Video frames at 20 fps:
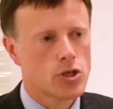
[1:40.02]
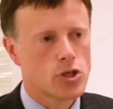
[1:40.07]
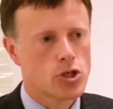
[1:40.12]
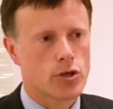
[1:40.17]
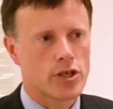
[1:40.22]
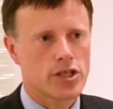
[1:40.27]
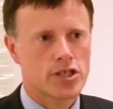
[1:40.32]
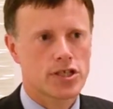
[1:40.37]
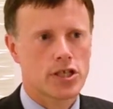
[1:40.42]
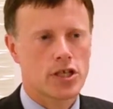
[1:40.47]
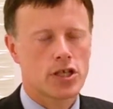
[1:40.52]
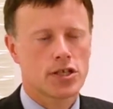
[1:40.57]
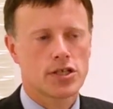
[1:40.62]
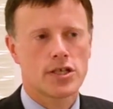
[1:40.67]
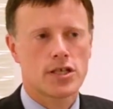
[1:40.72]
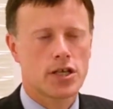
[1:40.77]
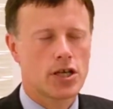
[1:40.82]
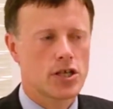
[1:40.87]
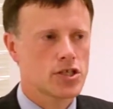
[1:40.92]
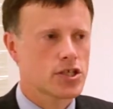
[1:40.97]
So I
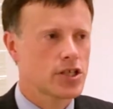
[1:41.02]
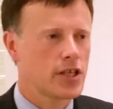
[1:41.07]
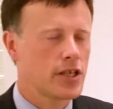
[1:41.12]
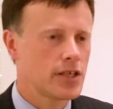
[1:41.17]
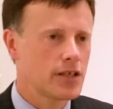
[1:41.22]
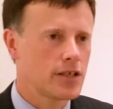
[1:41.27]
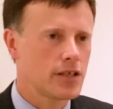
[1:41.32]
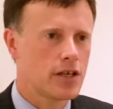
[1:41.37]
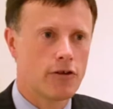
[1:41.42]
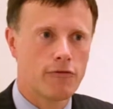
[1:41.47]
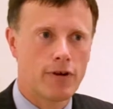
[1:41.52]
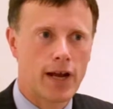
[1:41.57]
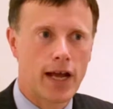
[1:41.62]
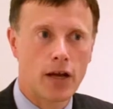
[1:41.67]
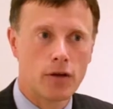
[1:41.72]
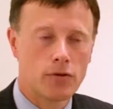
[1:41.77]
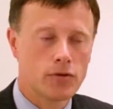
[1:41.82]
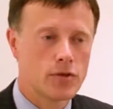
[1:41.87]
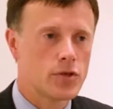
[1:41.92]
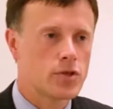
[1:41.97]
started asking
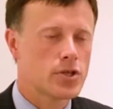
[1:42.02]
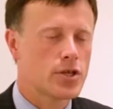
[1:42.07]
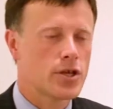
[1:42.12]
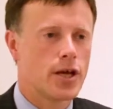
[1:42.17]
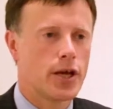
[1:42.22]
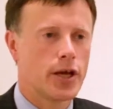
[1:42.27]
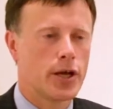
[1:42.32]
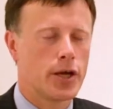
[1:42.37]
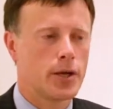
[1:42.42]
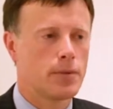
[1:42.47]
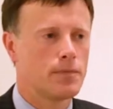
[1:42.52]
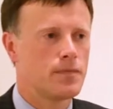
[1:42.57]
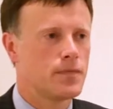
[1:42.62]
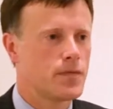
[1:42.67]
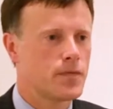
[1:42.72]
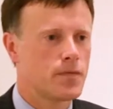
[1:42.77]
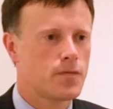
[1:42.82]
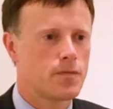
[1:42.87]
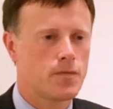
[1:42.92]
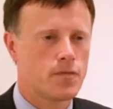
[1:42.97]
around
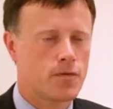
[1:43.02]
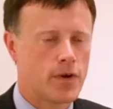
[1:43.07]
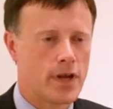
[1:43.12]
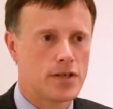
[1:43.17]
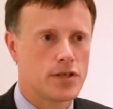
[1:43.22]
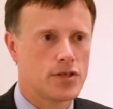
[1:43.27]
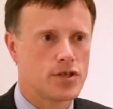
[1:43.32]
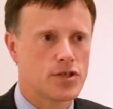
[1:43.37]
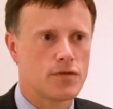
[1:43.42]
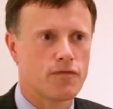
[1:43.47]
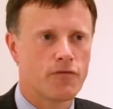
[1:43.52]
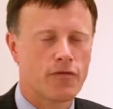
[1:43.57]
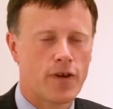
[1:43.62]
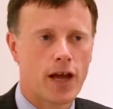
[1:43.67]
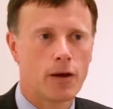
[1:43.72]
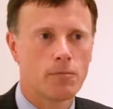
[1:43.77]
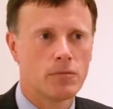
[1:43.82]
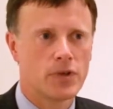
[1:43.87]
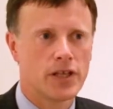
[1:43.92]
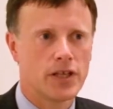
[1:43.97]
um, friends and
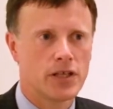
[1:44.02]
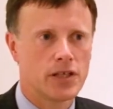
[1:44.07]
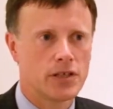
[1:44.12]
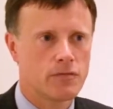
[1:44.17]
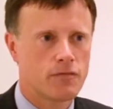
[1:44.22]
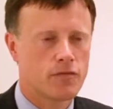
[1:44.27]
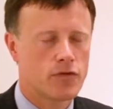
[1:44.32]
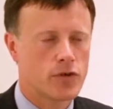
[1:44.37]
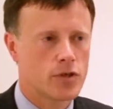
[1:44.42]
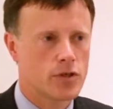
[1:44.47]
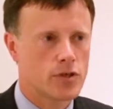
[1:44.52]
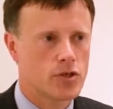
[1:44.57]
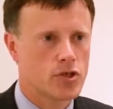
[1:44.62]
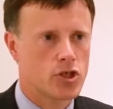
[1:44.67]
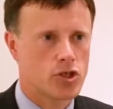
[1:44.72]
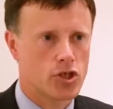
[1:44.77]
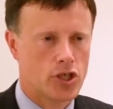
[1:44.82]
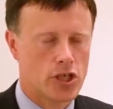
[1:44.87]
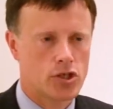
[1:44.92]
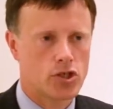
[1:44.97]
family for
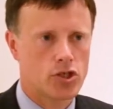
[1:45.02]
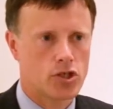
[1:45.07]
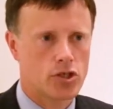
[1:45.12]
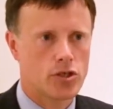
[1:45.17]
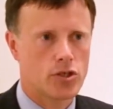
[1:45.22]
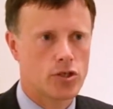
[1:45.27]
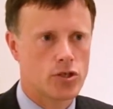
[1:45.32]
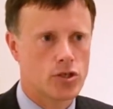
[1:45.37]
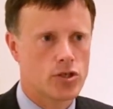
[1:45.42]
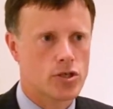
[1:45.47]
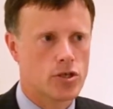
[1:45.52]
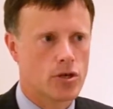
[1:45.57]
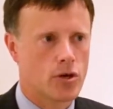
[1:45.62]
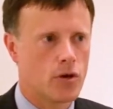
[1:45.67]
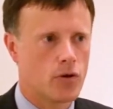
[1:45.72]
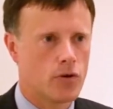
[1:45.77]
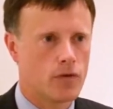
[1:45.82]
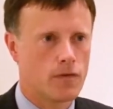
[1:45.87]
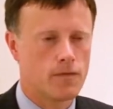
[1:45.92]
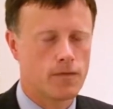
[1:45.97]
suggestions
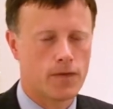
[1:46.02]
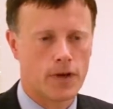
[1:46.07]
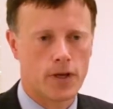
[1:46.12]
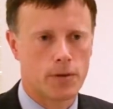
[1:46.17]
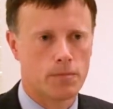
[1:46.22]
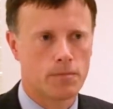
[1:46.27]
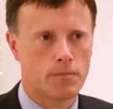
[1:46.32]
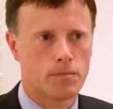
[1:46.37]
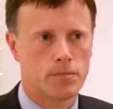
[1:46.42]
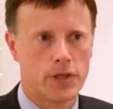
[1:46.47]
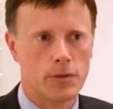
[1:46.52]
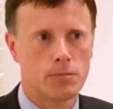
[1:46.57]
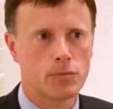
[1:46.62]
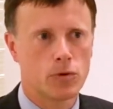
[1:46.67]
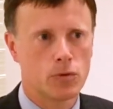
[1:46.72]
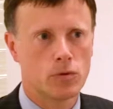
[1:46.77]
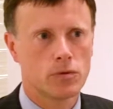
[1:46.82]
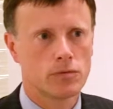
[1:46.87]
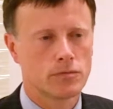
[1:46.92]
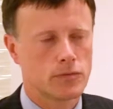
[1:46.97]
of um,
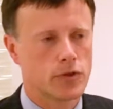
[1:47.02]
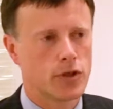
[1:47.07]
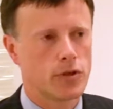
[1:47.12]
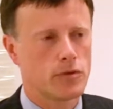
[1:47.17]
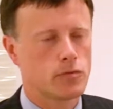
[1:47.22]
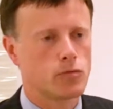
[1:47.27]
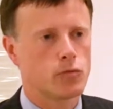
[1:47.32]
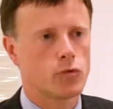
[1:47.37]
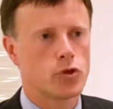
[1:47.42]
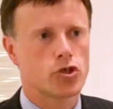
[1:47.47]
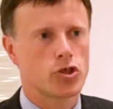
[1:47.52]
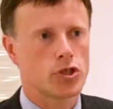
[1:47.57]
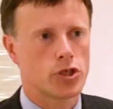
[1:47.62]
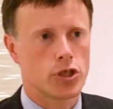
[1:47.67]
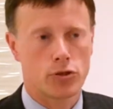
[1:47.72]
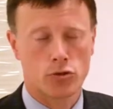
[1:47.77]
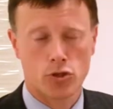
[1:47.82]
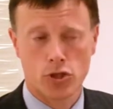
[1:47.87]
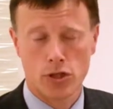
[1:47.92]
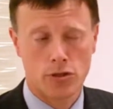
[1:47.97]
people that we should
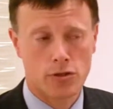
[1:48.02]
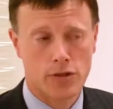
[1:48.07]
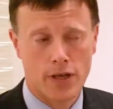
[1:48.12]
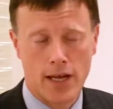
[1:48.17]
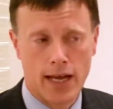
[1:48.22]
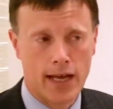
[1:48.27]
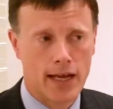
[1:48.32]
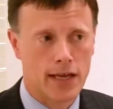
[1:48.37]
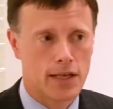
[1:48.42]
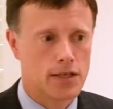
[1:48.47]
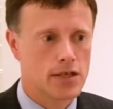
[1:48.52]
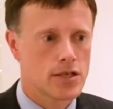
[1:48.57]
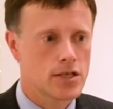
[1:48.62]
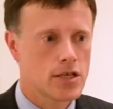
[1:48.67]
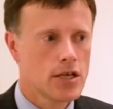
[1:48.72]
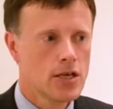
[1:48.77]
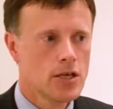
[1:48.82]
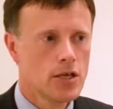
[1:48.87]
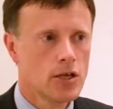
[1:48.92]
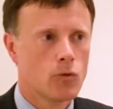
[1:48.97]
go to and
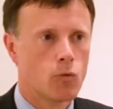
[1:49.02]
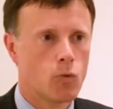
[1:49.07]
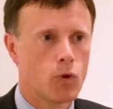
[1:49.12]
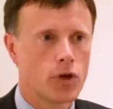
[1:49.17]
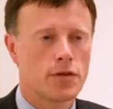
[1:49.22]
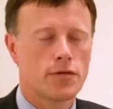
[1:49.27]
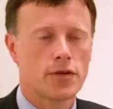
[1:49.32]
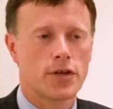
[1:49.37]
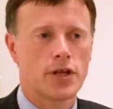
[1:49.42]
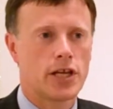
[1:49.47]
one of the